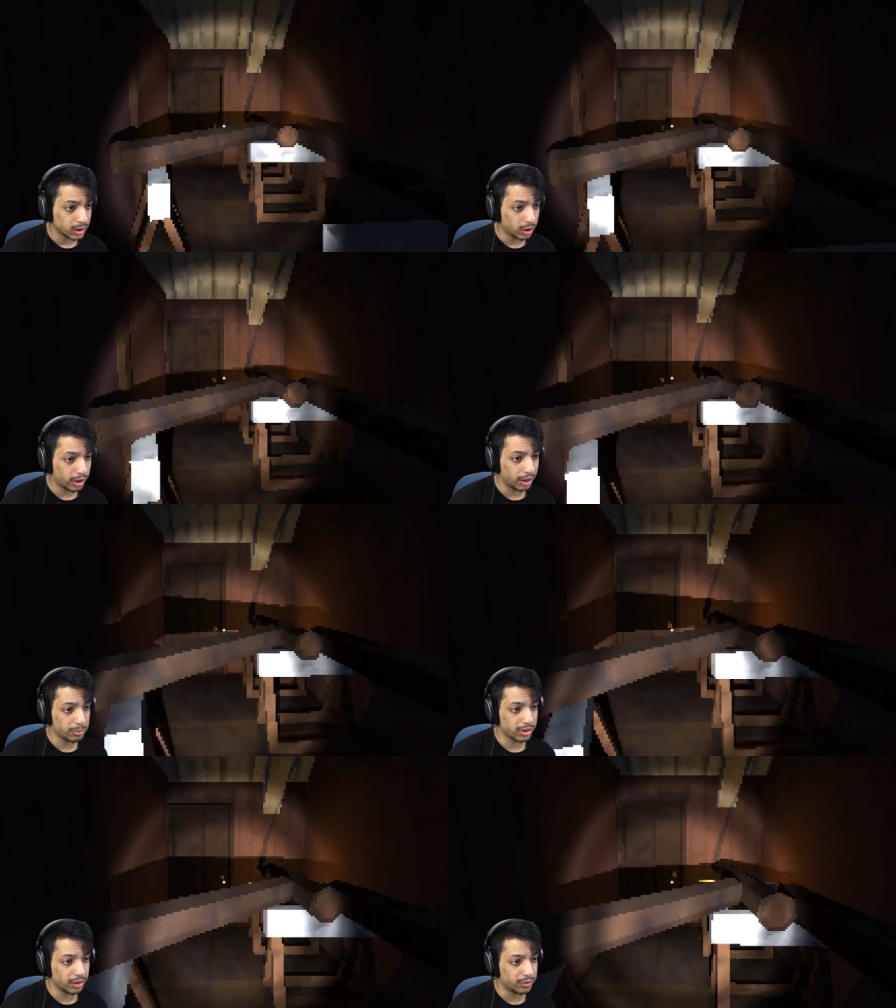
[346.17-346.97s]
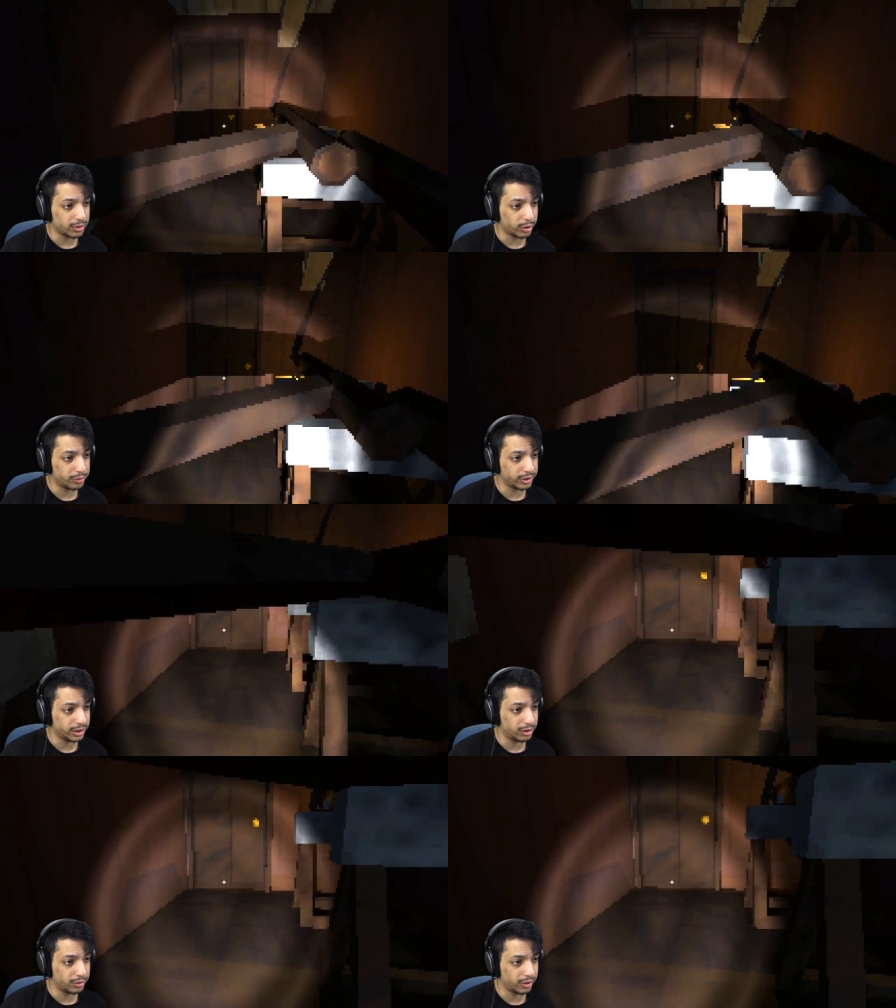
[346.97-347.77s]
Okay, I'm safe over
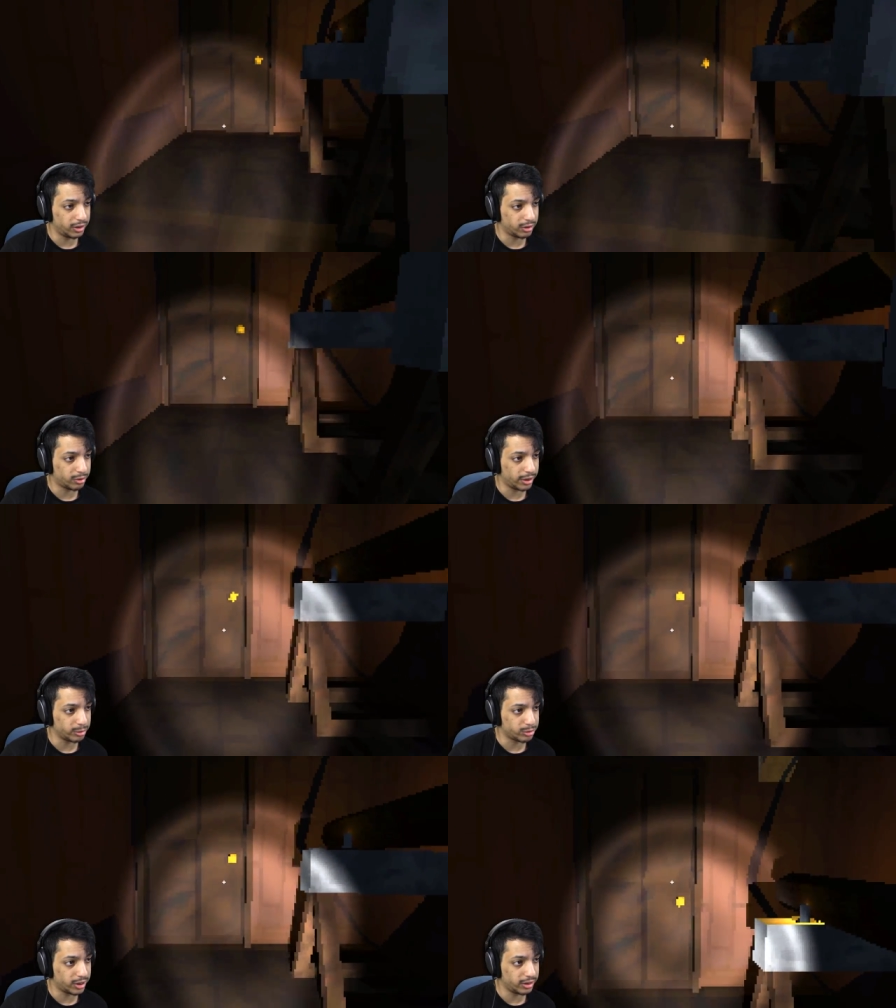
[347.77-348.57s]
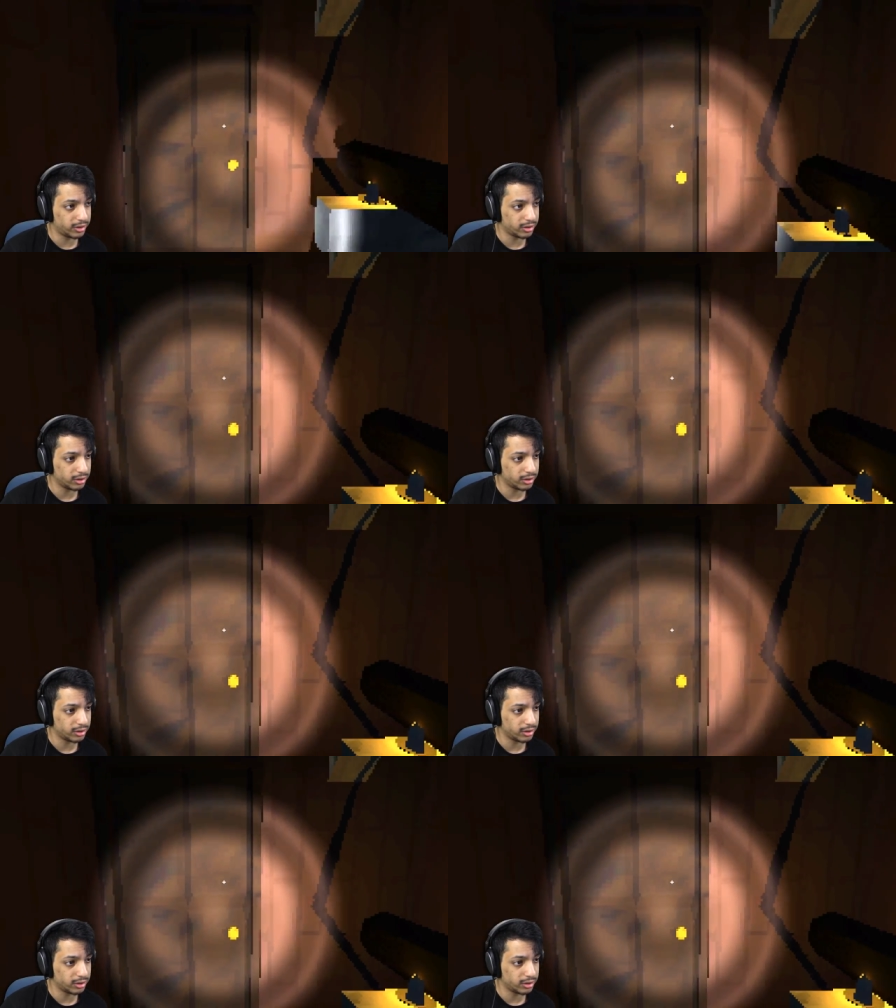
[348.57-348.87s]
here if I need to crouch, right?